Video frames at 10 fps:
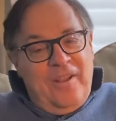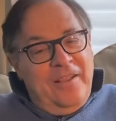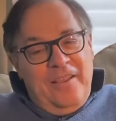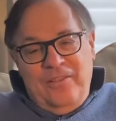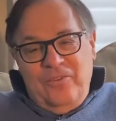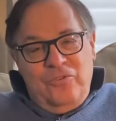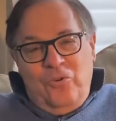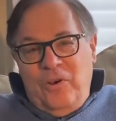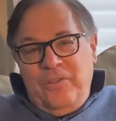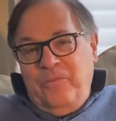I like to
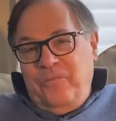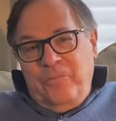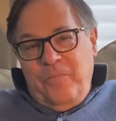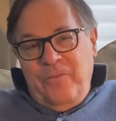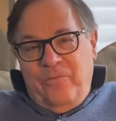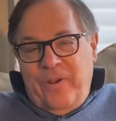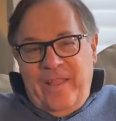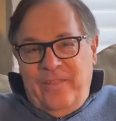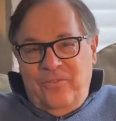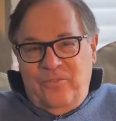talk to my
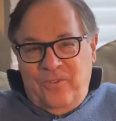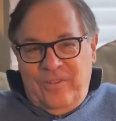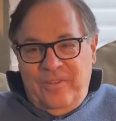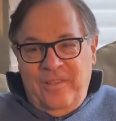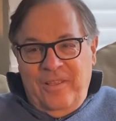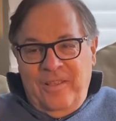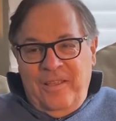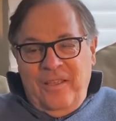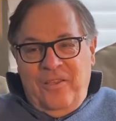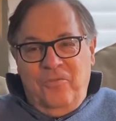friends and
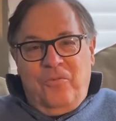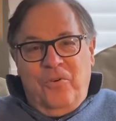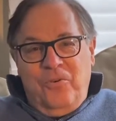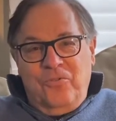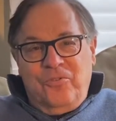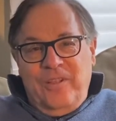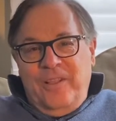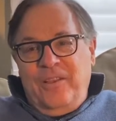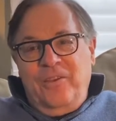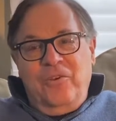converse. I
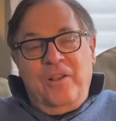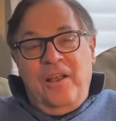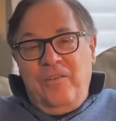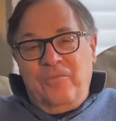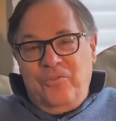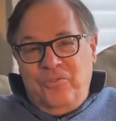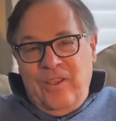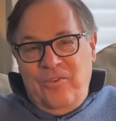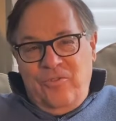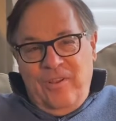like a good
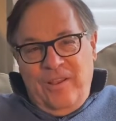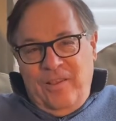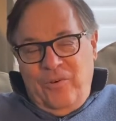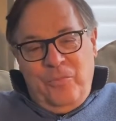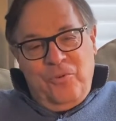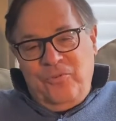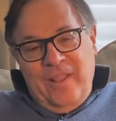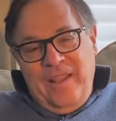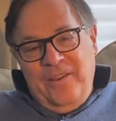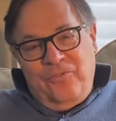conversation on almost
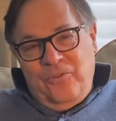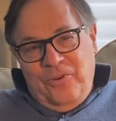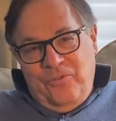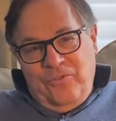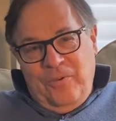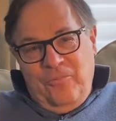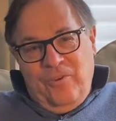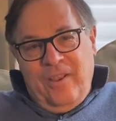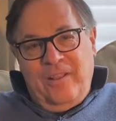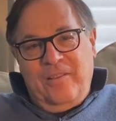any sort of
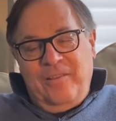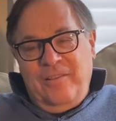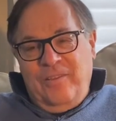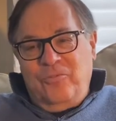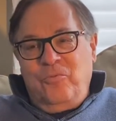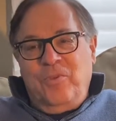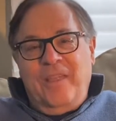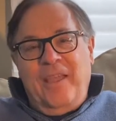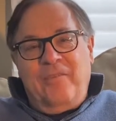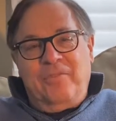subject. Doesn't
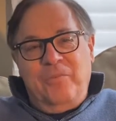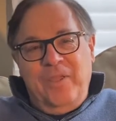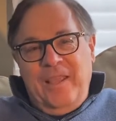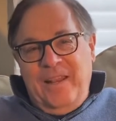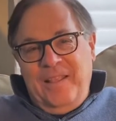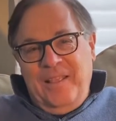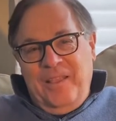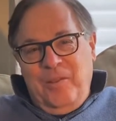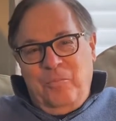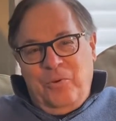really have to be anything
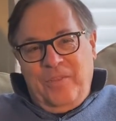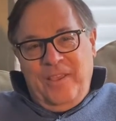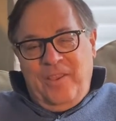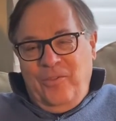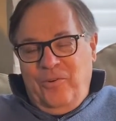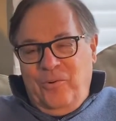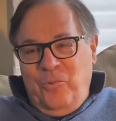in particular.